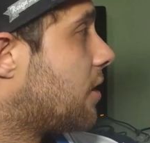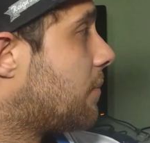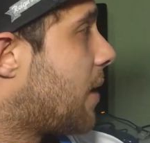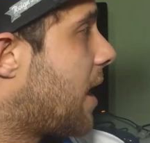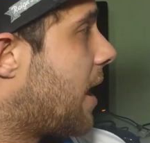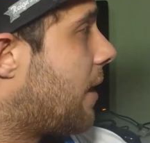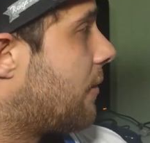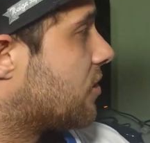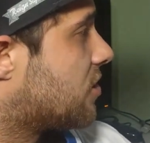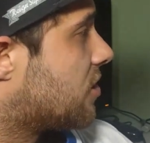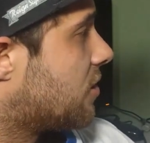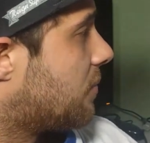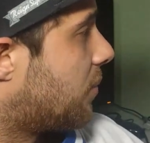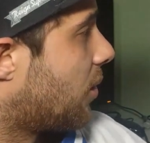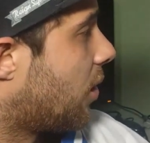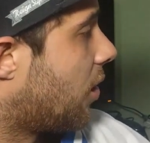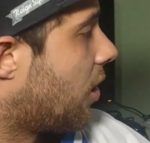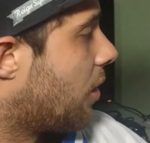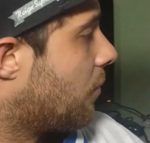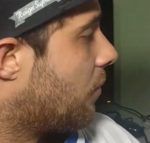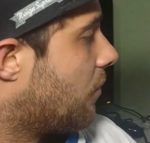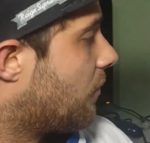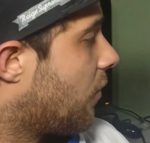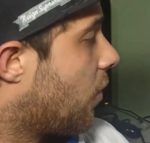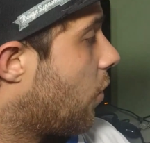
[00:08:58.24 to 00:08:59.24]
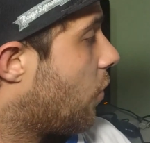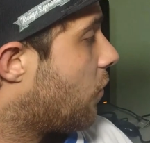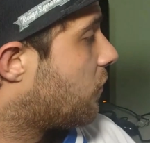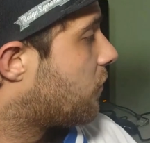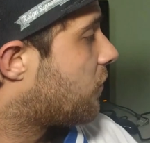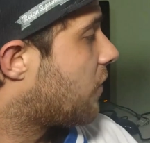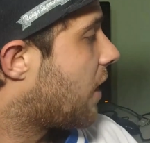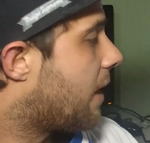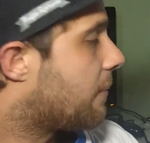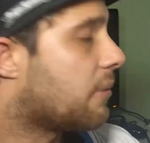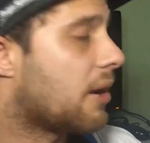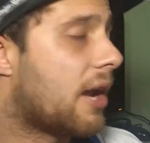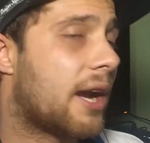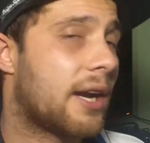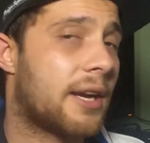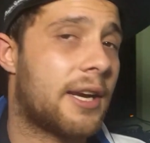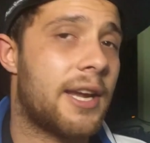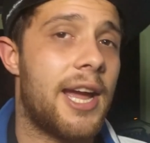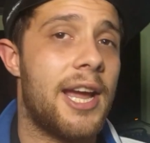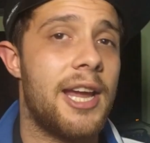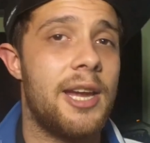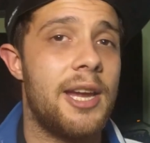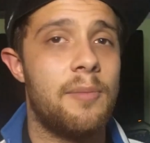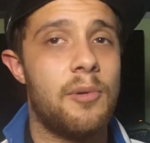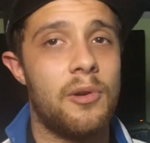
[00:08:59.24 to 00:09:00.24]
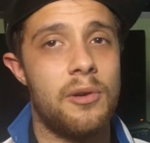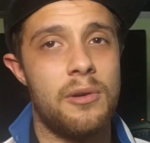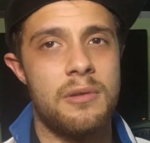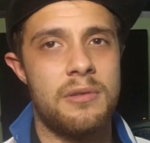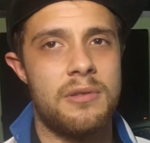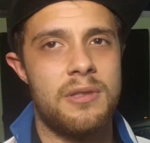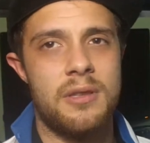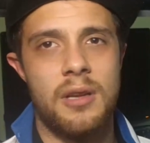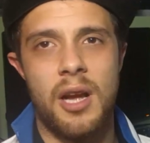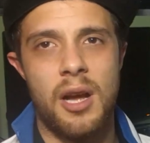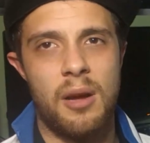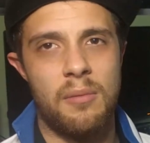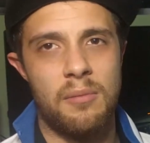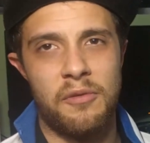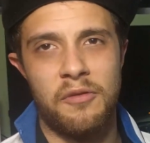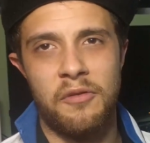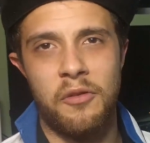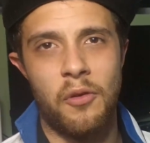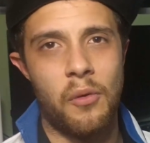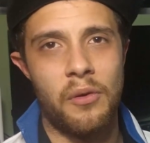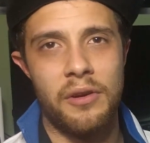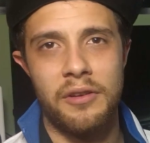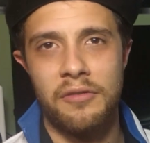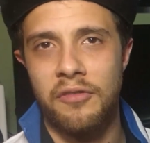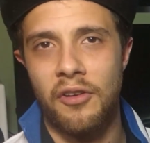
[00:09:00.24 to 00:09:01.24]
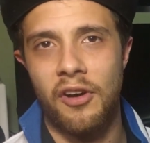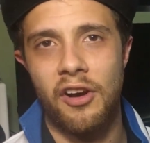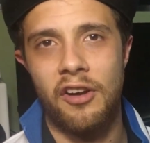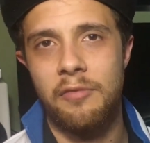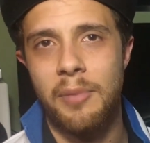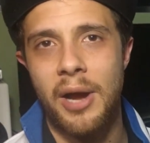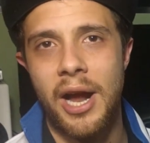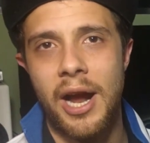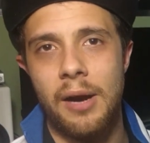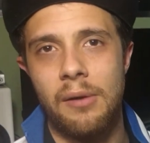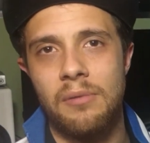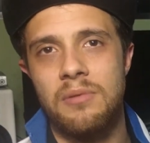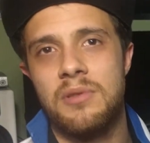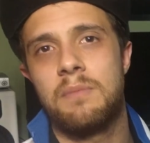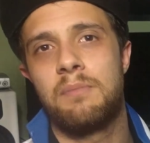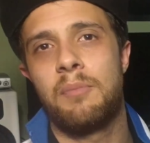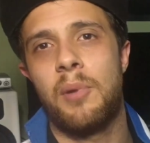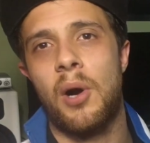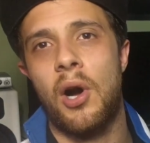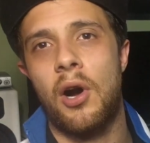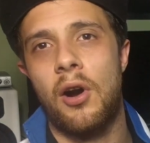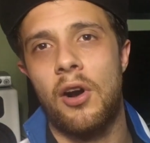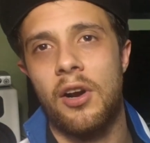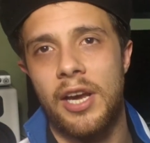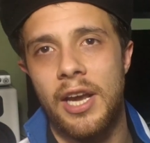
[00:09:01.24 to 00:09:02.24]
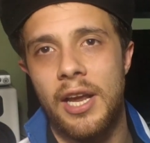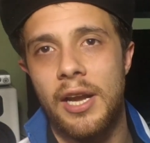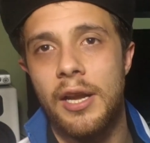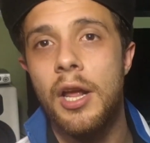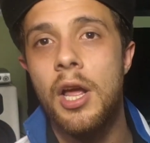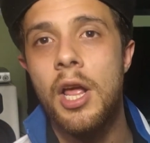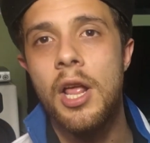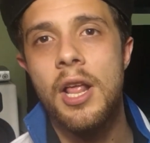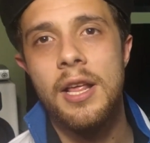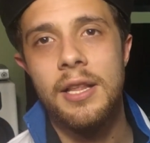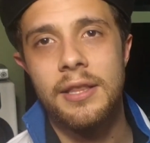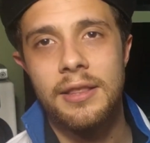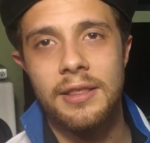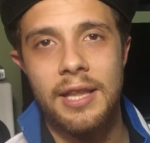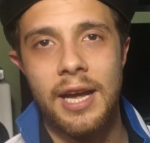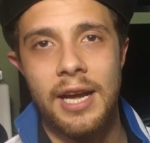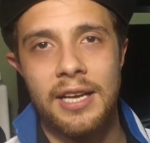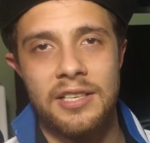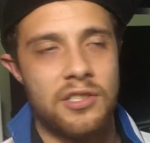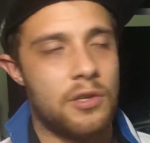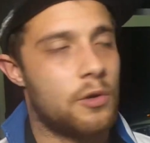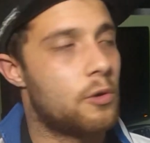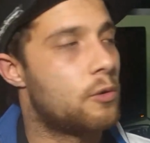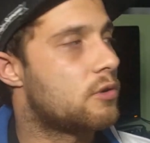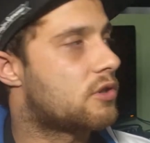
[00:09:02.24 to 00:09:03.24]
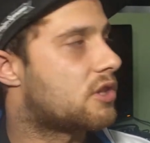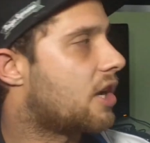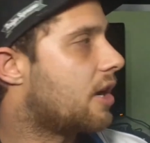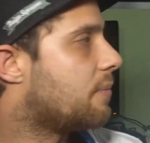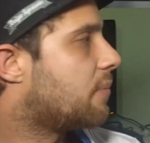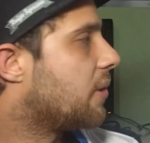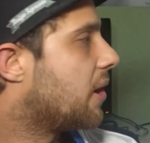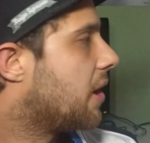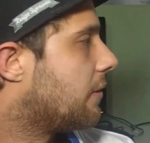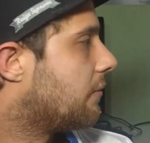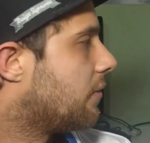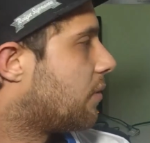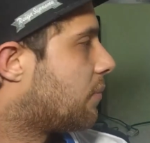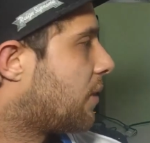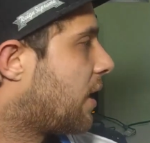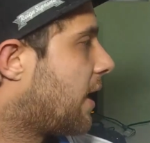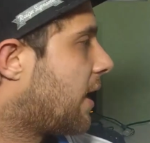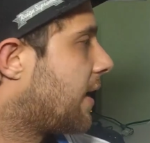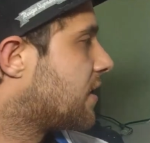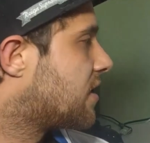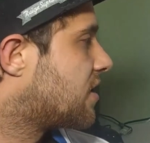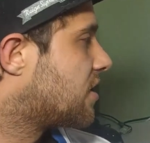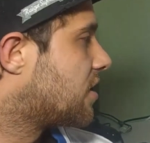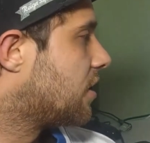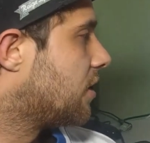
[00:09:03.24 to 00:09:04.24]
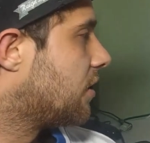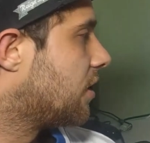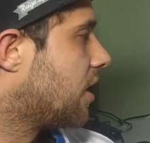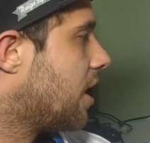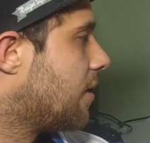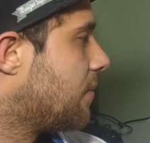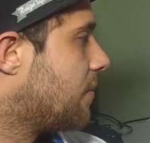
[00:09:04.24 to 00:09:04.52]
power supply with all flat black cables, £45 bargain. That's also being replaced soon though,